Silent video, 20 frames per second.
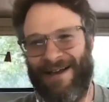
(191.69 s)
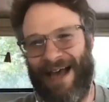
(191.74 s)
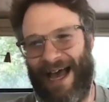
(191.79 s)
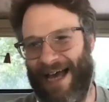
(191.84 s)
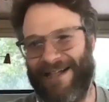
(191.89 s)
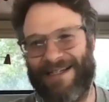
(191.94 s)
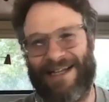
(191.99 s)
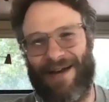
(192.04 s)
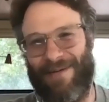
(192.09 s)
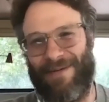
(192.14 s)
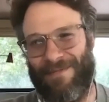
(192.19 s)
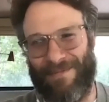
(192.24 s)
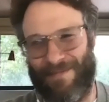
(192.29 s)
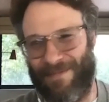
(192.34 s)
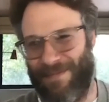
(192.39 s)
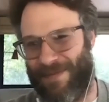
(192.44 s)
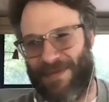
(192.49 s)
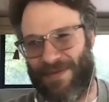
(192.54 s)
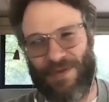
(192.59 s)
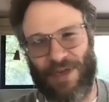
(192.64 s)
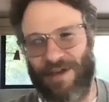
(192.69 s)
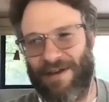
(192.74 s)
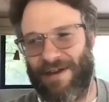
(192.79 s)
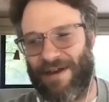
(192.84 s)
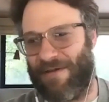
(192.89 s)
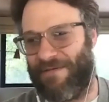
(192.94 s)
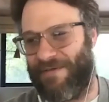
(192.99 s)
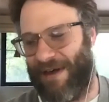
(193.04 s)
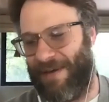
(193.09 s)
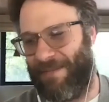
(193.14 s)
as I'm thinking
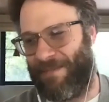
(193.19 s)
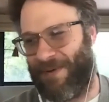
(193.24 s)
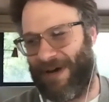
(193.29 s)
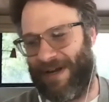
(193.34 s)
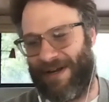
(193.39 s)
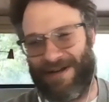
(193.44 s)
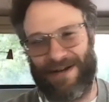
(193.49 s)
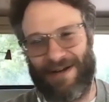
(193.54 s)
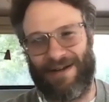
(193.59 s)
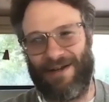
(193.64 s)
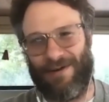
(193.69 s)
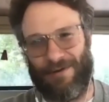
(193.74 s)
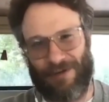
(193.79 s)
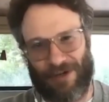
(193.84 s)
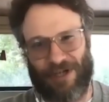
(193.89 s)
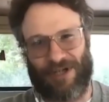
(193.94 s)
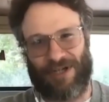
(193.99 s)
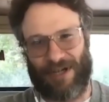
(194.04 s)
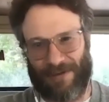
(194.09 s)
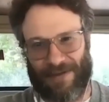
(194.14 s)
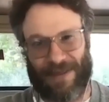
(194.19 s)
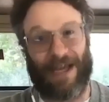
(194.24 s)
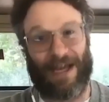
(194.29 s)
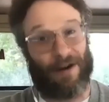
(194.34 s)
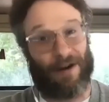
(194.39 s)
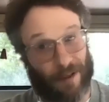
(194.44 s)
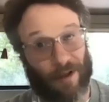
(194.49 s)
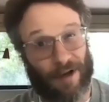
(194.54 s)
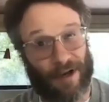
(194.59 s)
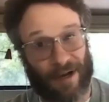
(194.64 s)
of it, but you just sit there
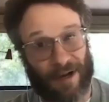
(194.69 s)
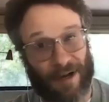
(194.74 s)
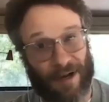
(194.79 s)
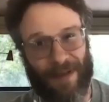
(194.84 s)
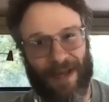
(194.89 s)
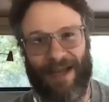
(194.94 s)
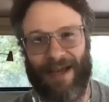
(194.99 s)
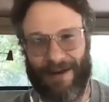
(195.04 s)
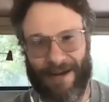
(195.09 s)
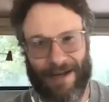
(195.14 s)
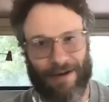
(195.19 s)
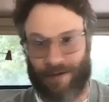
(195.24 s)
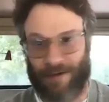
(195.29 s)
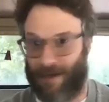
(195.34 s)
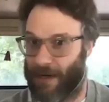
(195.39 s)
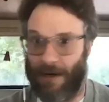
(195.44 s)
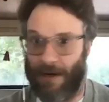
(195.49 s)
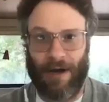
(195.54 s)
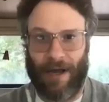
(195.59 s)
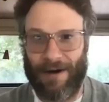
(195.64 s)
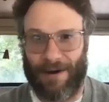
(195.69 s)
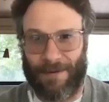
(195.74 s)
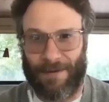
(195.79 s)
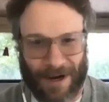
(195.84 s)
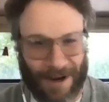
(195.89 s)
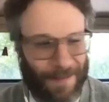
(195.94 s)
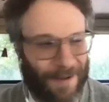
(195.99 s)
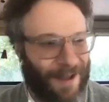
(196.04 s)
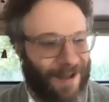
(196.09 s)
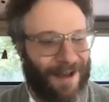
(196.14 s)
and look at me, and he was like, okay, no
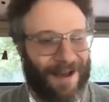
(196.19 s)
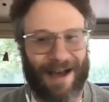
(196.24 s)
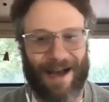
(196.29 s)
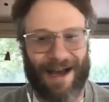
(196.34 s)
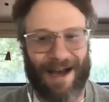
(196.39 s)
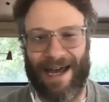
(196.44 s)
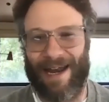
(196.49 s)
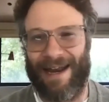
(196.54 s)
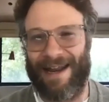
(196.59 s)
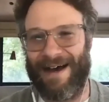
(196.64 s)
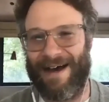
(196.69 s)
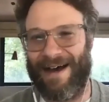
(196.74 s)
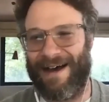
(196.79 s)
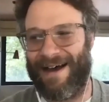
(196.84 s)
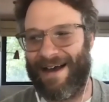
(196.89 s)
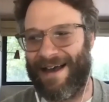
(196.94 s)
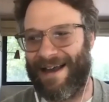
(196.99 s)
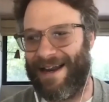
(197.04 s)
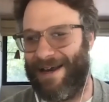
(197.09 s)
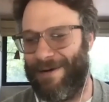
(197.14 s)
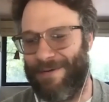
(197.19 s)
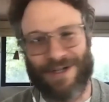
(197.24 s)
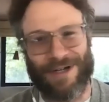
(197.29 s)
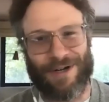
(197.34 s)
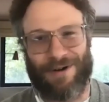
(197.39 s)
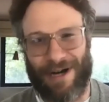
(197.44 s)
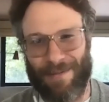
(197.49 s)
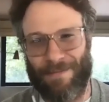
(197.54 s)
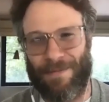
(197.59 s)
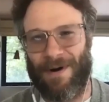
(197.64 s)
problem, and uh, and he was a
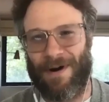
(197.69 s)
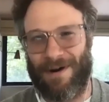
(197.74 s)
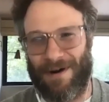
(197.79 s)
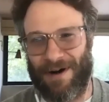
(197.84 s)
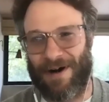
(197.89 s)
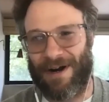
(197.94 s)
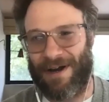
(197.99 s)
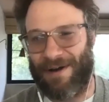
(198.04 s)
great partner.